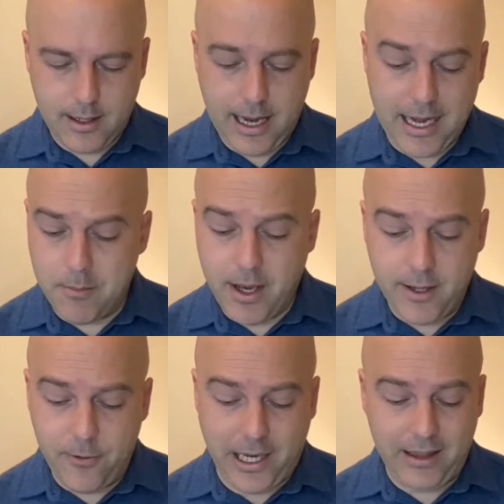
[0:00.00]
Can a
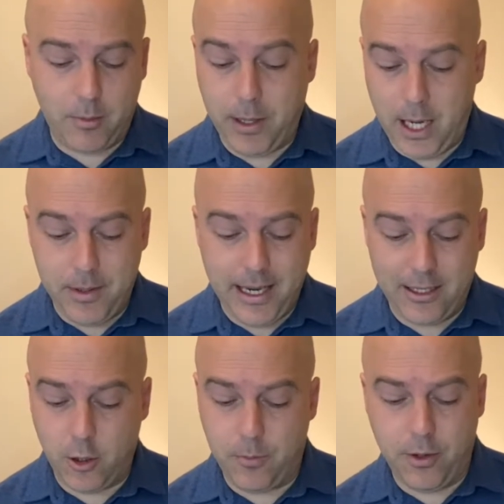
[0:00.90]
mother forget the baby
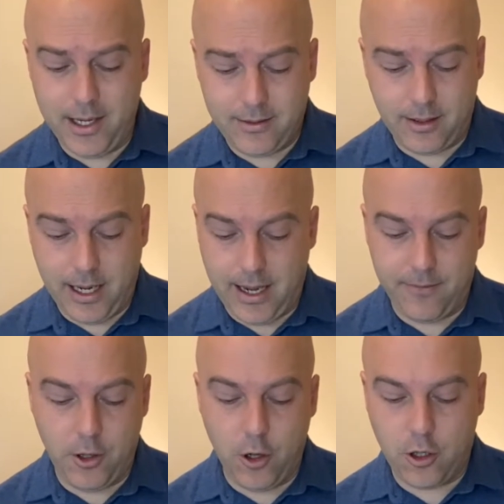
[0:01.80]
at her breast and
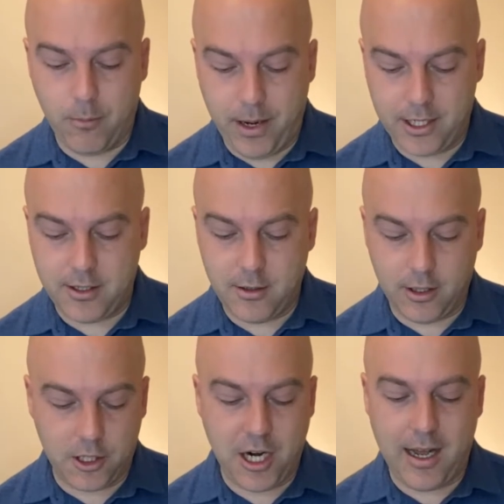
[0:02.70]
have no compassion on
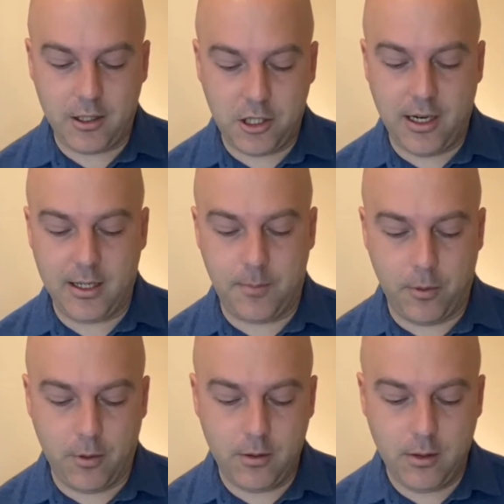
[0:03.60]
the child she has
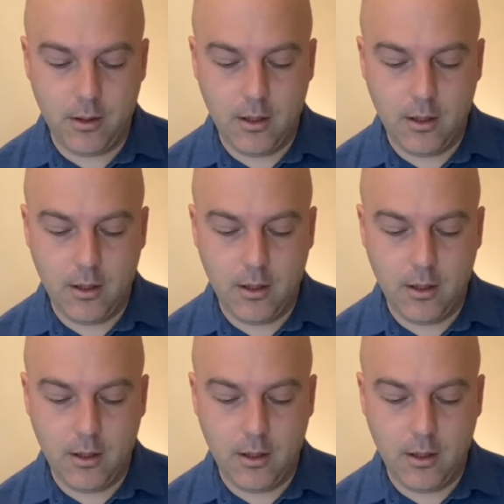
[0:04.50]
borne?